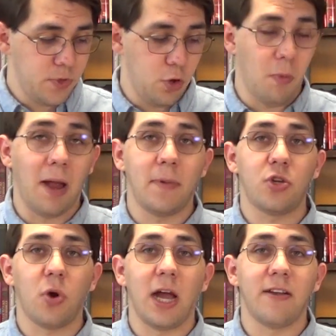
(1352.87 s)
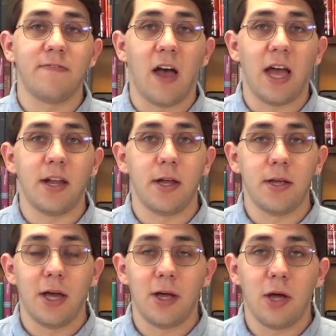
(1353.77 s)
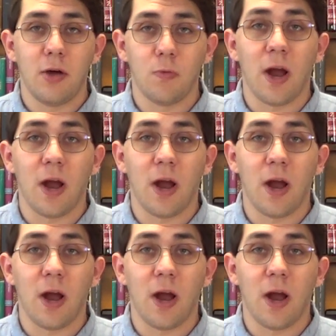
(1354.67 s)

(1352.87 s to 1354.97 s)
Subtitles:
You might be trying to find a